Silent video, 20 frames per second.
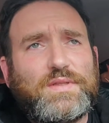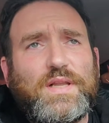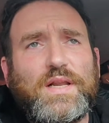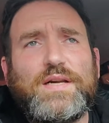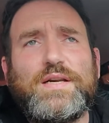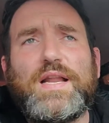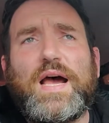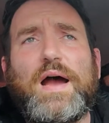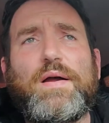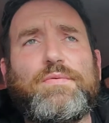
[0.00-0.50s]

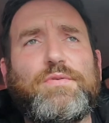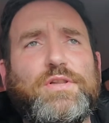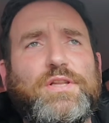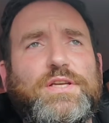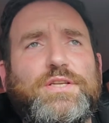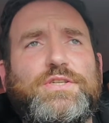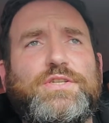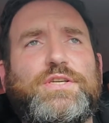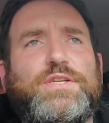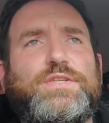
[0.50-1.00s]
Not
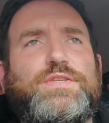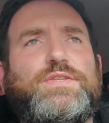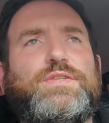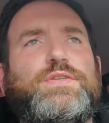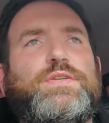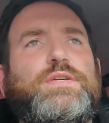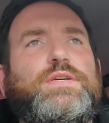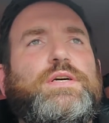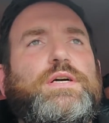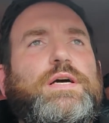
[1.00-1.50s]

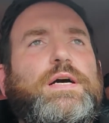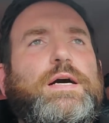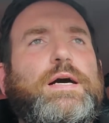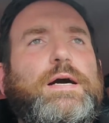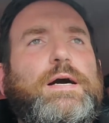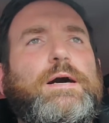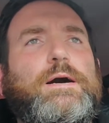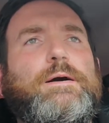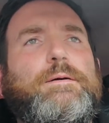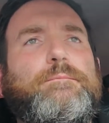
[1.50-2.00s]
religious.
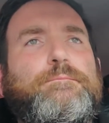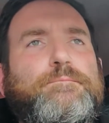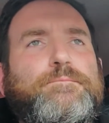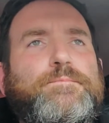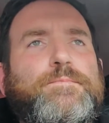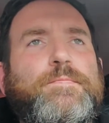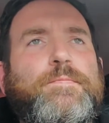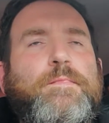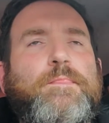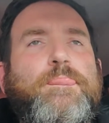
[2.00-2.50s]
Not
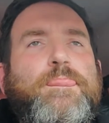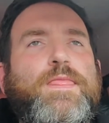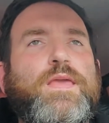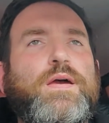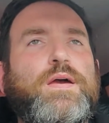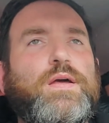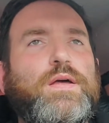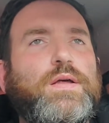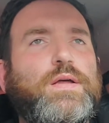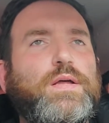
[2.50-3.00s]

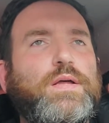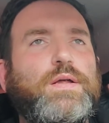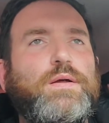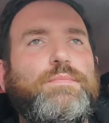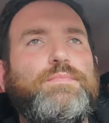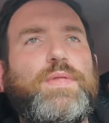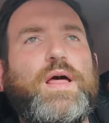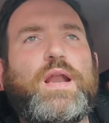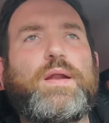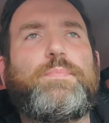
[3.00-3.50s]

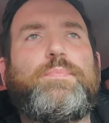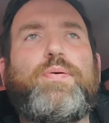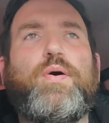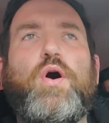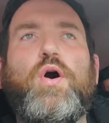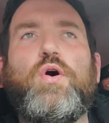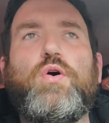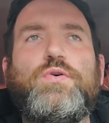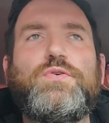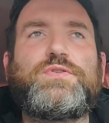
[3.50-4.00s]

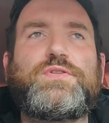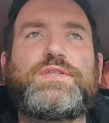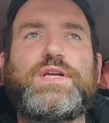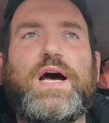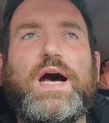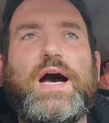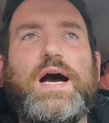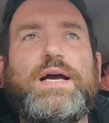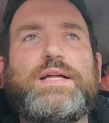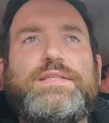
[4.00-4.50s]
opposed to
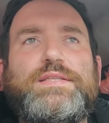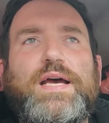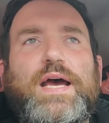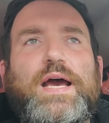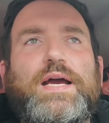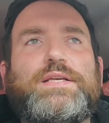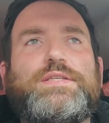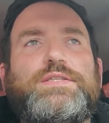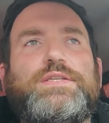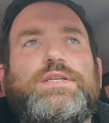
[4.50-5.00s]
high
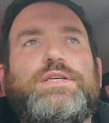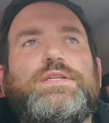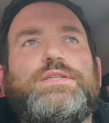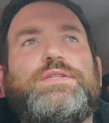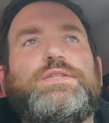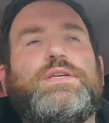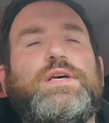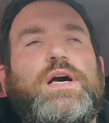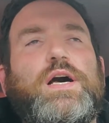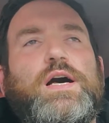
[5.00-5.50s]

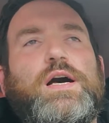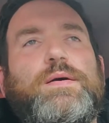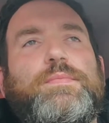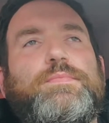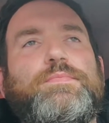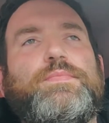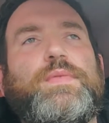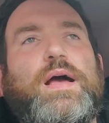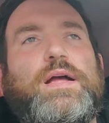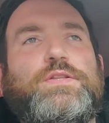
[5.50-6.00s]
taxes.
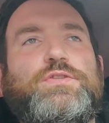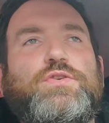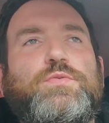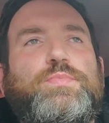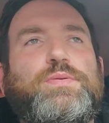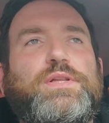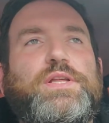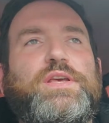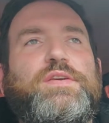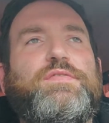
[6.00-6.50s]
I do
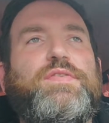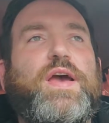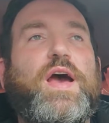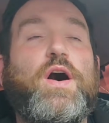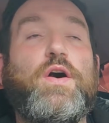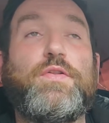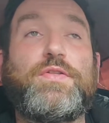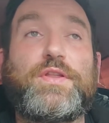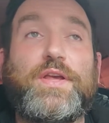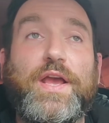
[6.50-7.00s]
believe
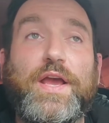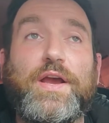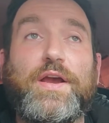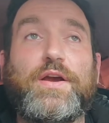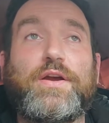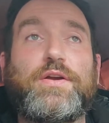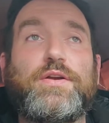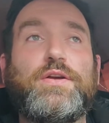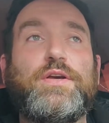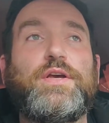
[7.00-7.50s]

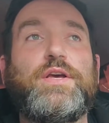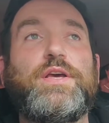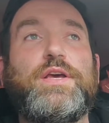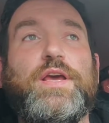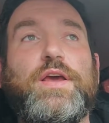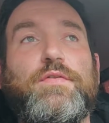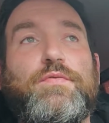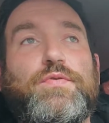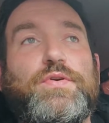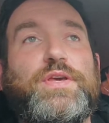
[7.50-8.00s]
healthcare,
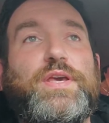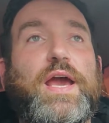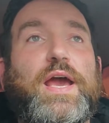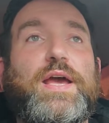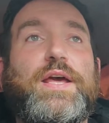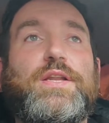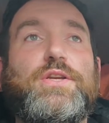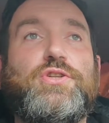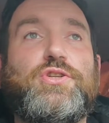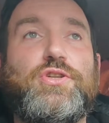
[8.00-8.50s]
if we
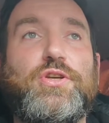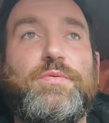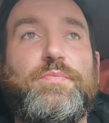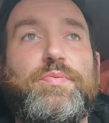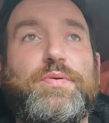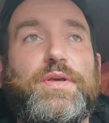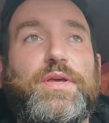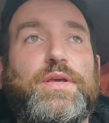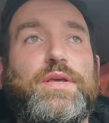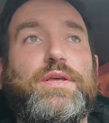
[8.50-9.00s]
can, should
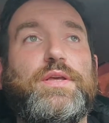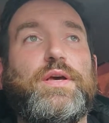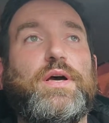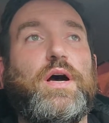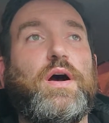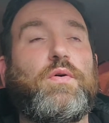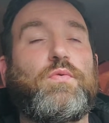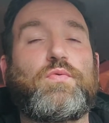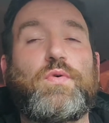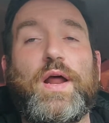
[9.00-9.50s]
be
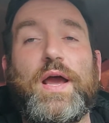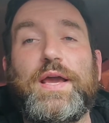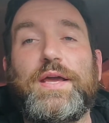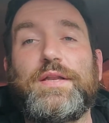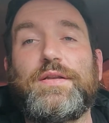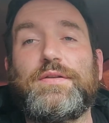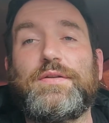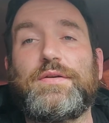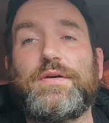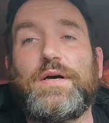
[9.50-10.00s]

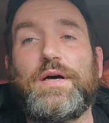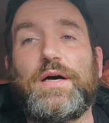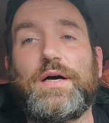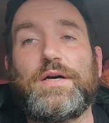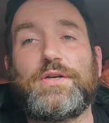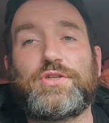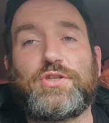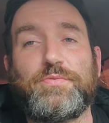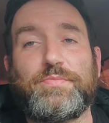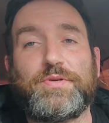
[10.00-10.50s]

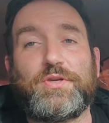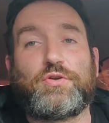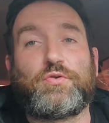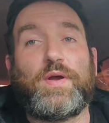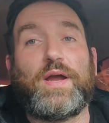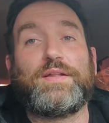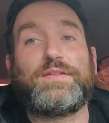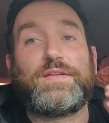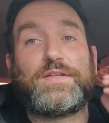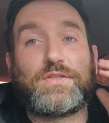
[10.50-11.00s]
should be
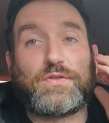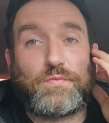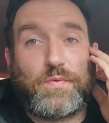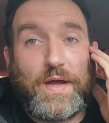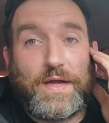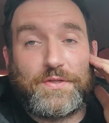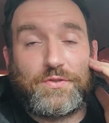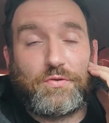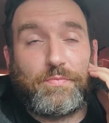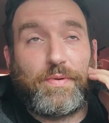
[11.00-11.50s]
granted as a
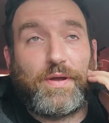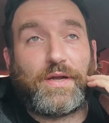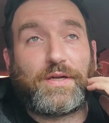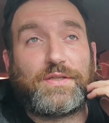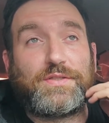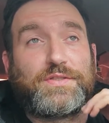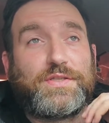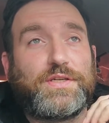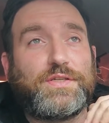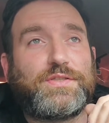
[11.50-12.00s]
right to
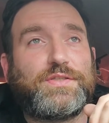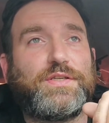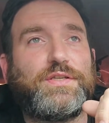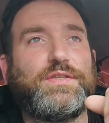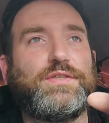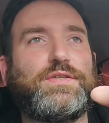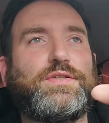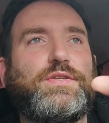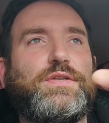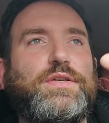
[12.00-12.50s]
American citizens.